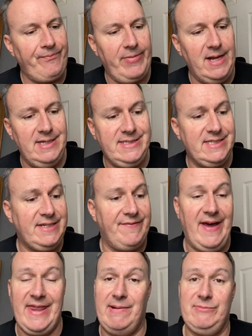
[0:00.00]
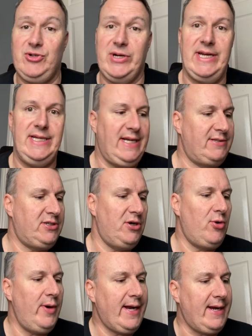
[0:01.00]
It's just the fact that I'm drinking it down so
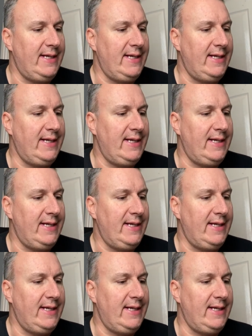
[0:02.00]
quickly.